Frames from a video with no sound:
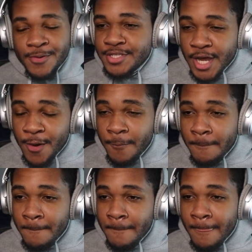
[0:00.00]
So
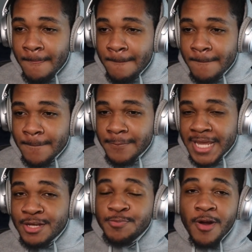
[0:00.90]

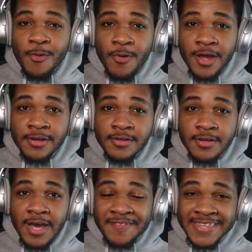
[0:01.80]
here's part 1
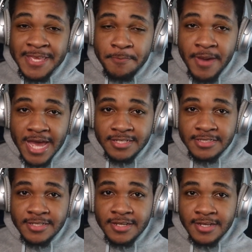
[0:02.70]
of the best